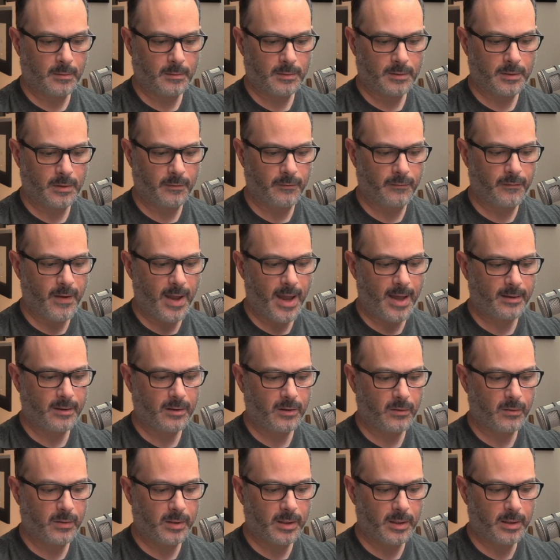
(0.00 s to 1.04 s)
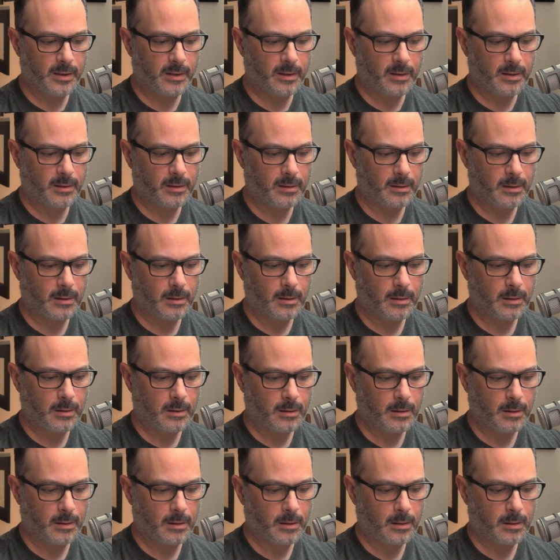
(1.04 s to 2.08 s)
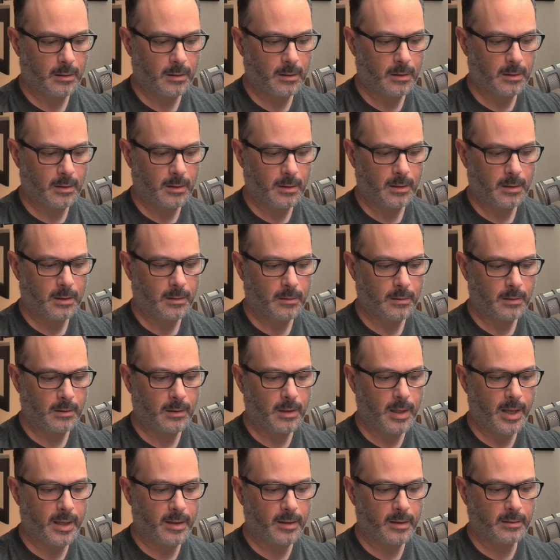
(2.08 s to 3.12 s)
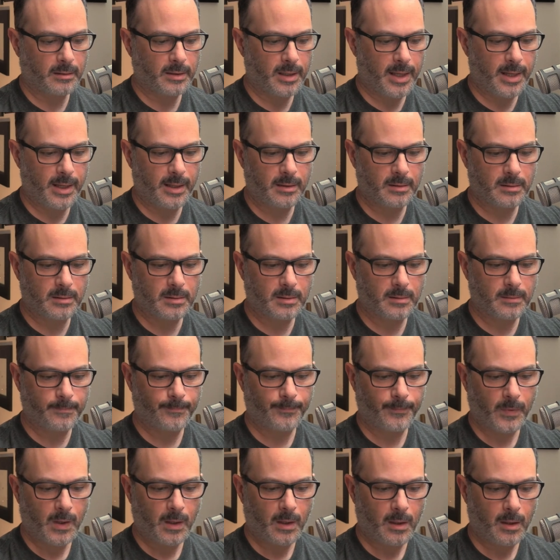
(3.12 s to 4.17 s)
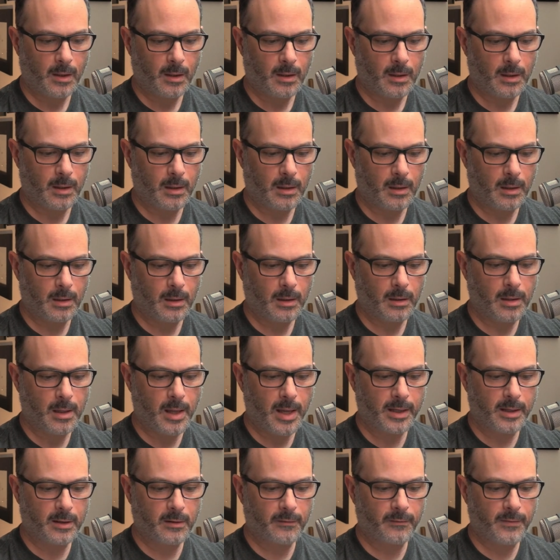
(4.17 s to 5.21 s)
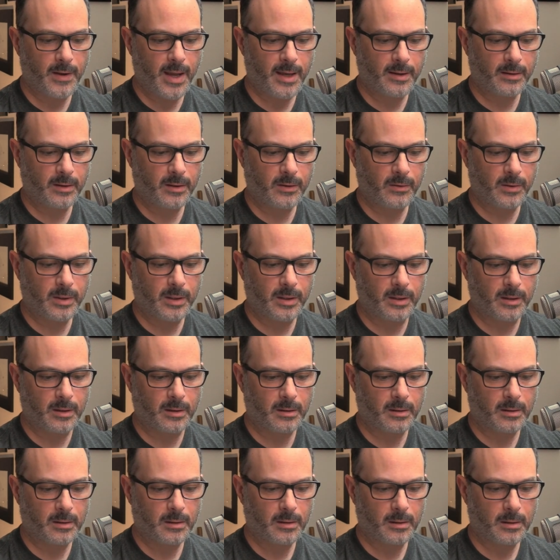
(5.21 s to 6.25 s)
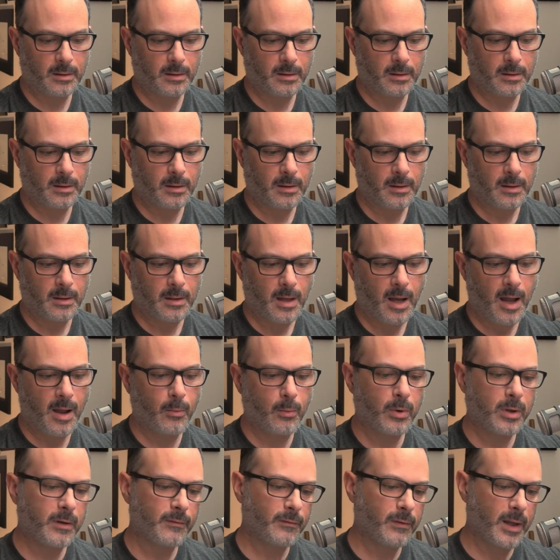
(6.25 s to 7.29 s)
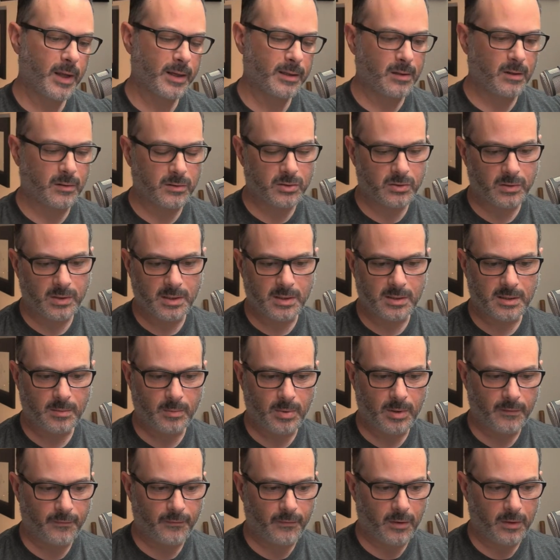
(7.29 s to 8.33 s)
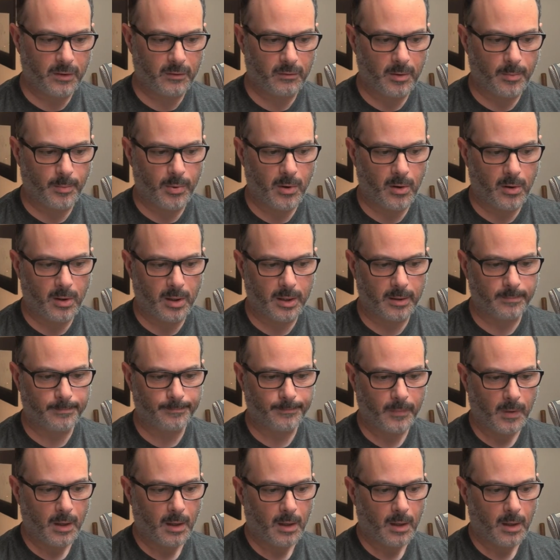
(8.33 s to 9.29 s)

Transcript: So value here, lay of the land, lighter value here. I would have liked those trees to be further apart.